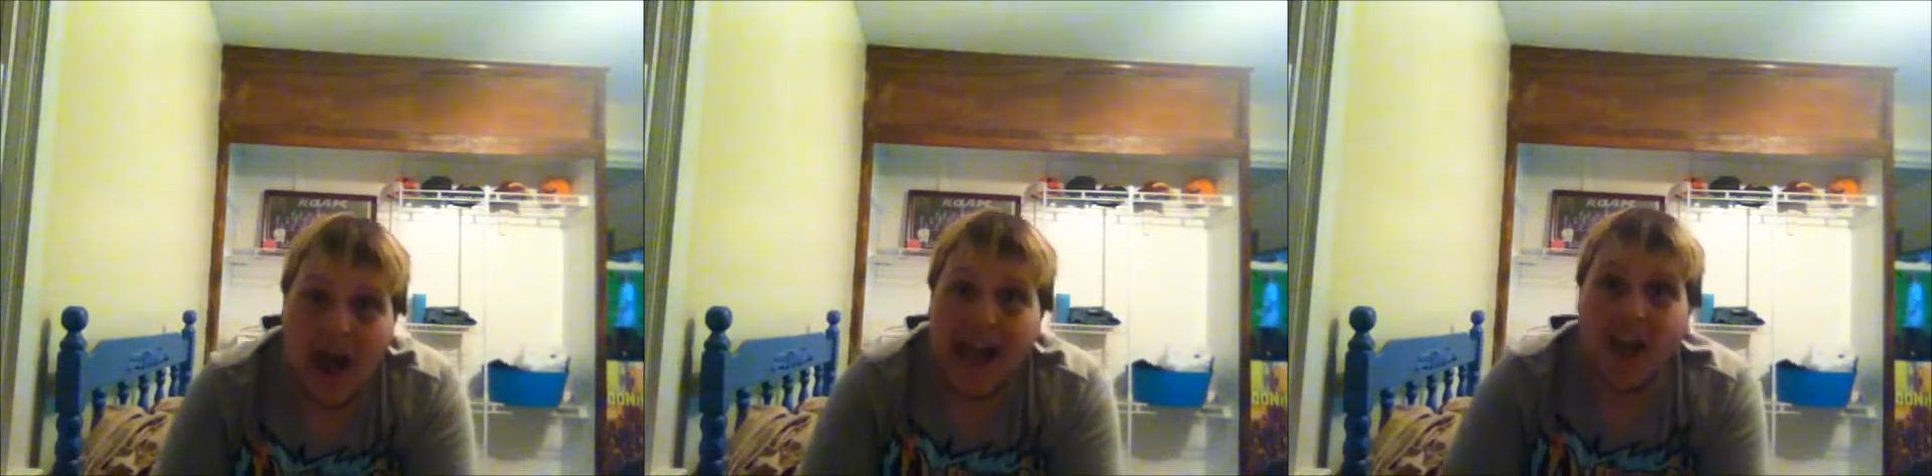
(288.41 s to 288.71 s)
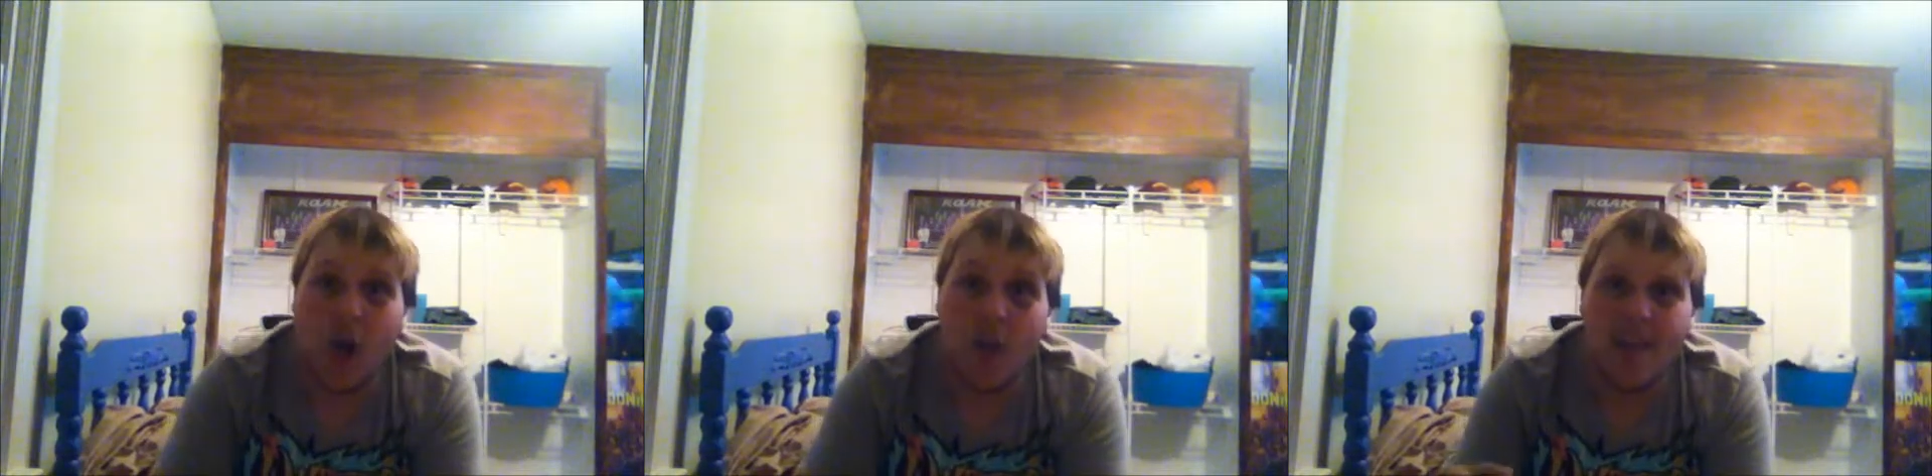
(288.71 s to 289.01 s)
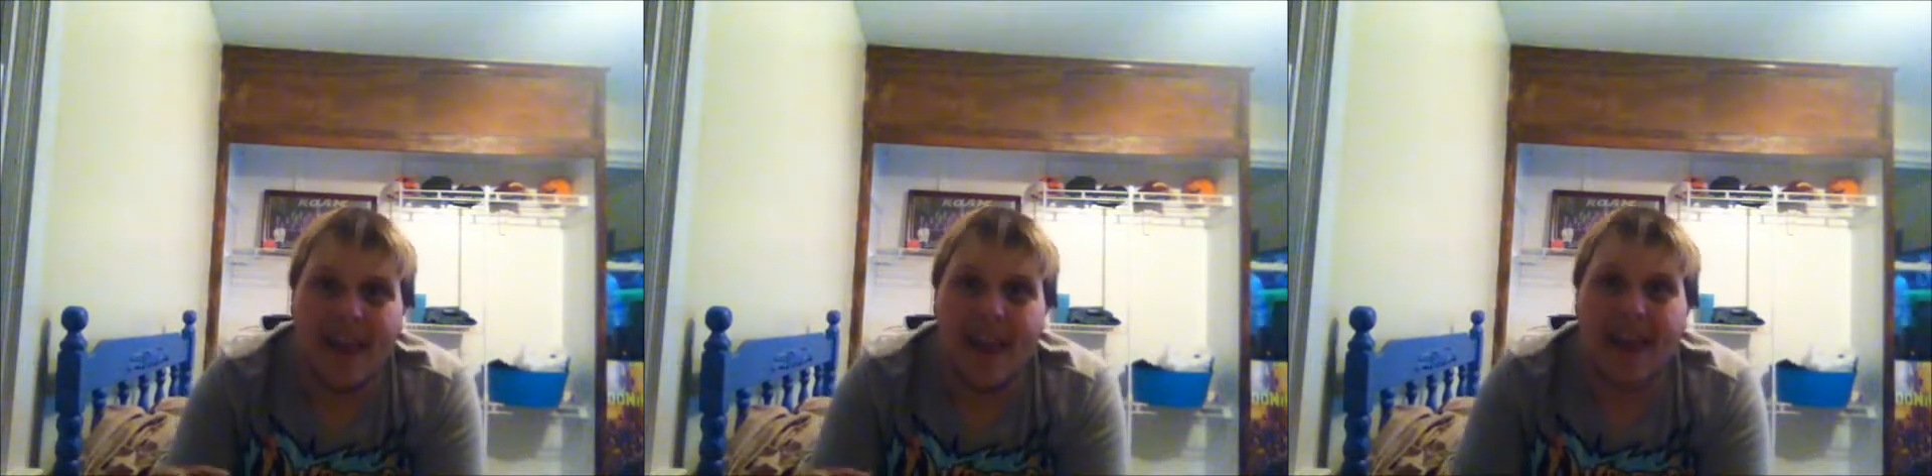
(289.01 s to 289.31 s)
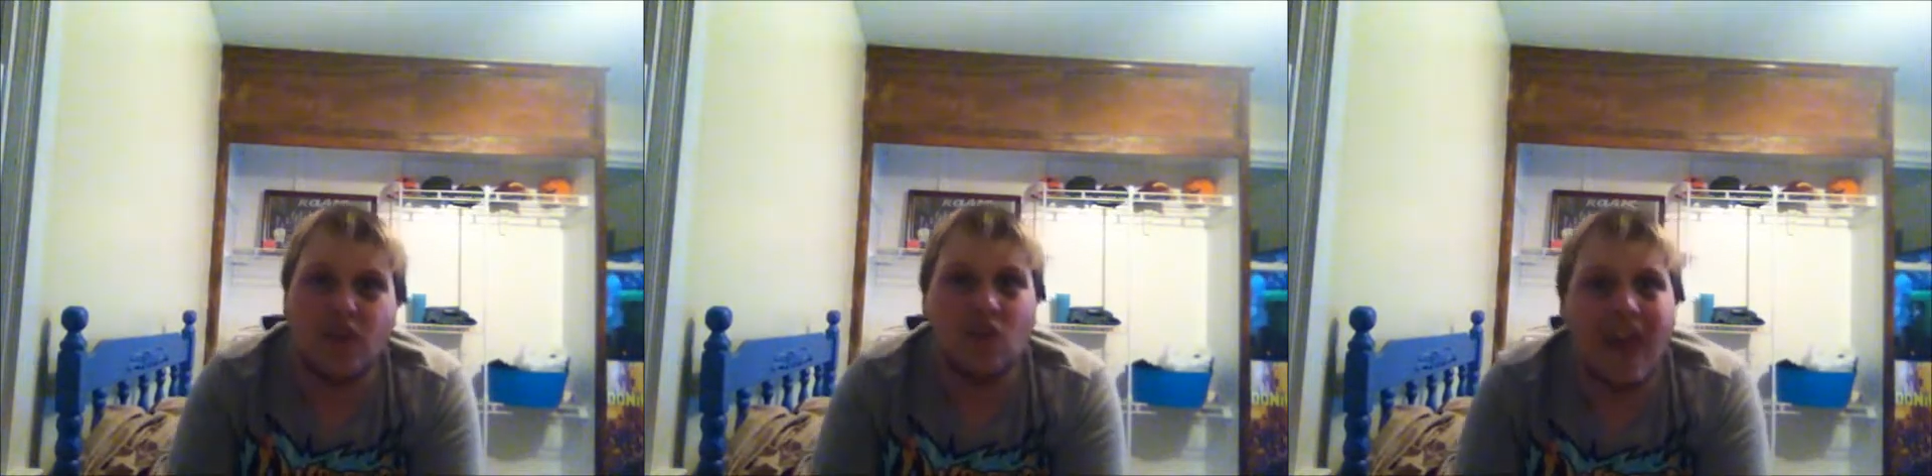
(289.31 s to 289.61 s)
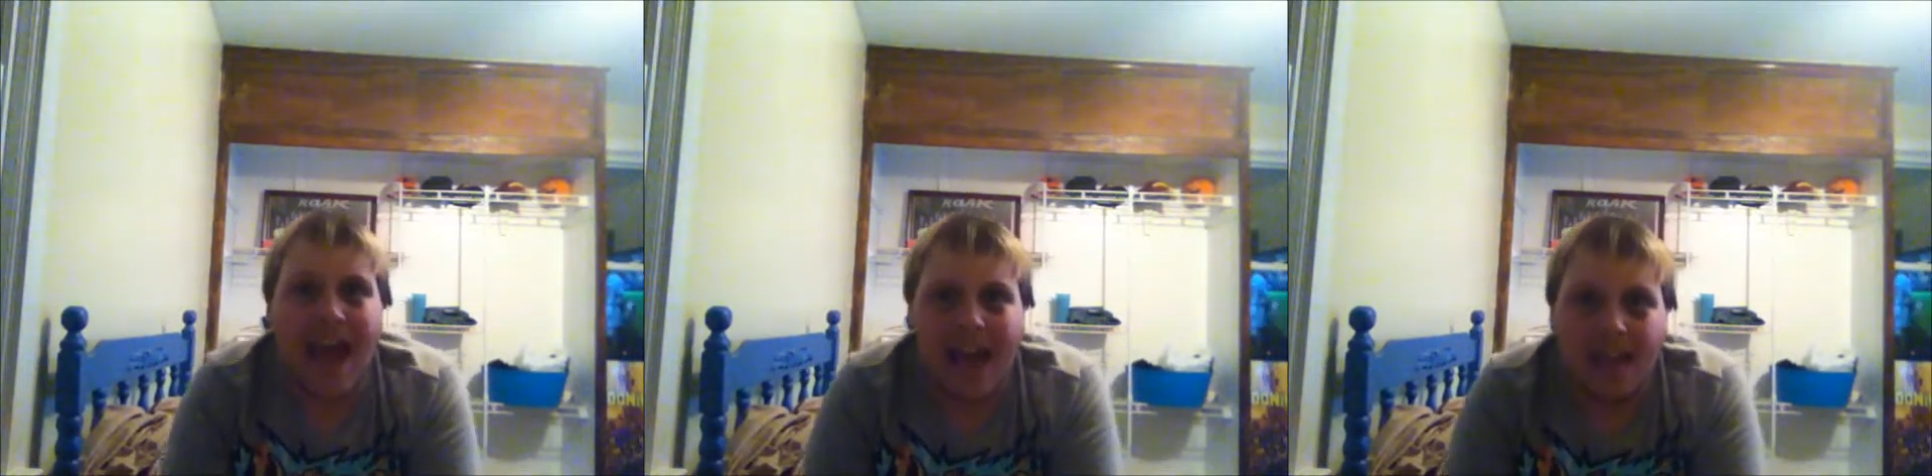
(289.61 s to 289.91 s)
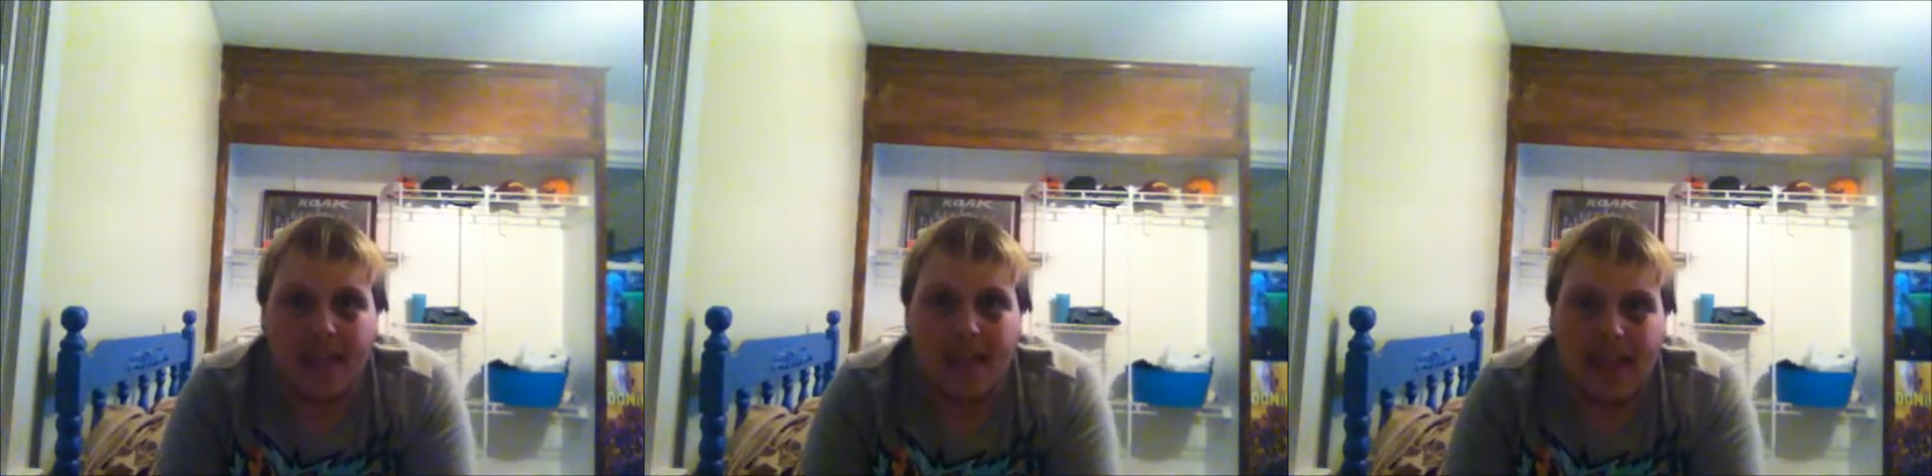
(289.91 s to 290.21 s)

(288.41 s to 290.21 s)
I opened it and it cracked.